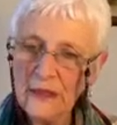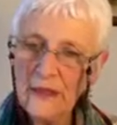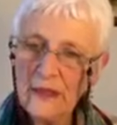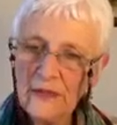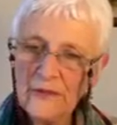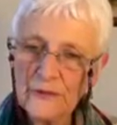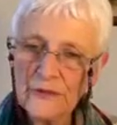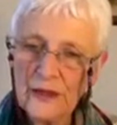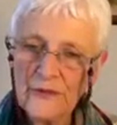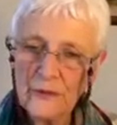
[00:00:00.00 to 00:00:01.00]
So
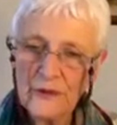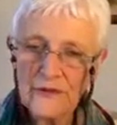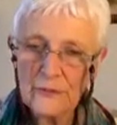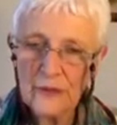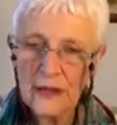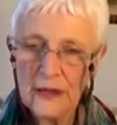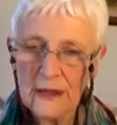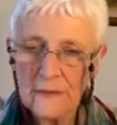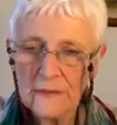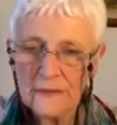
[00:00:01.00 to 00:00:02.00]
that's what
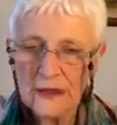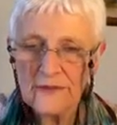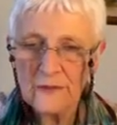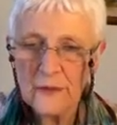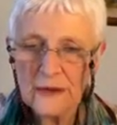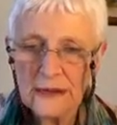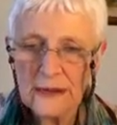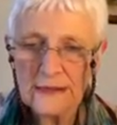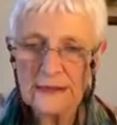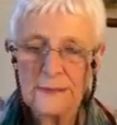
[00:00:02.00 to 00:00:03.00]

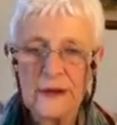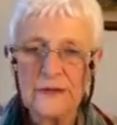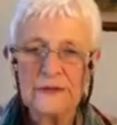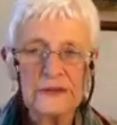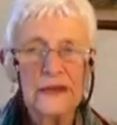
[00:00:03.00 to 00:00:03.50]
it's about.